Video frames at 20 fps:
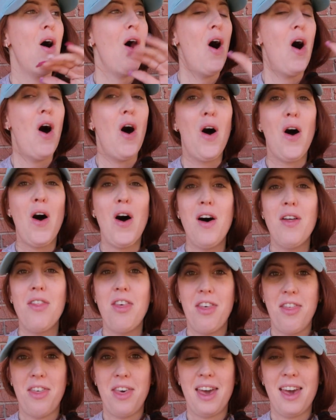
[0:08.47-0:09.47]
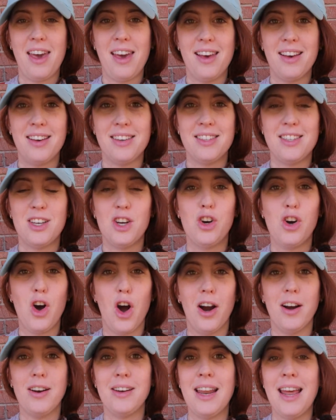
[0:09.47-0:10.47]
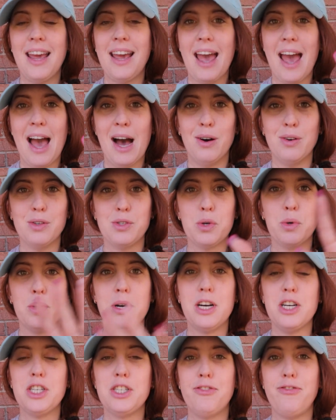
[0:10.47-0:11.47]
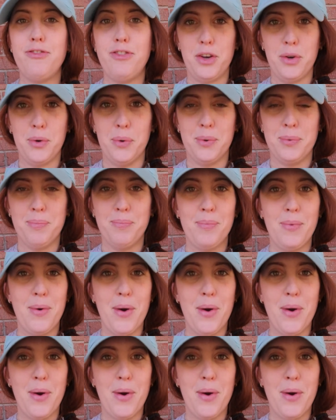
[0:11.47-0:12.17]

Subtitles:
All the things gardening, outdoors, food.